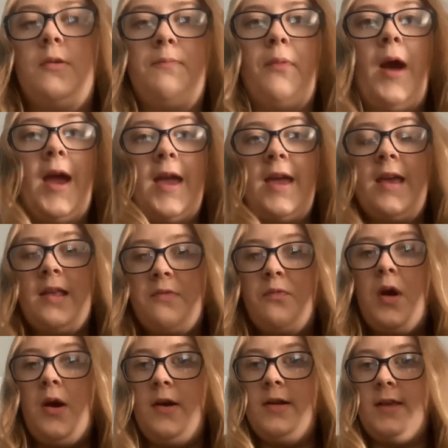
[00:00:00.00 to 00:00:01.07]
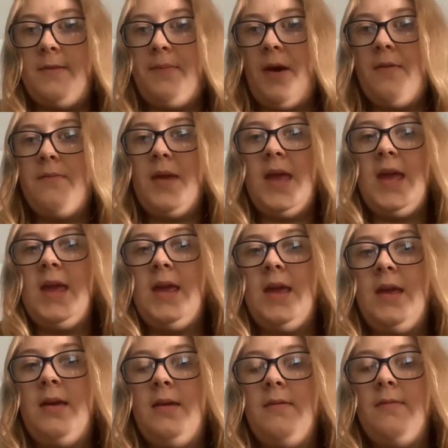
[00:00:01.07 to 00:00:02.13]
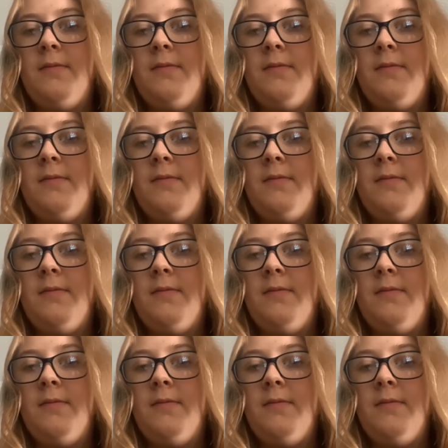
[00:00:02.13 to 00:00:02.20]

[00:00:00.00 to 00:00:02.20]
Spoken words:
Brett is worried about me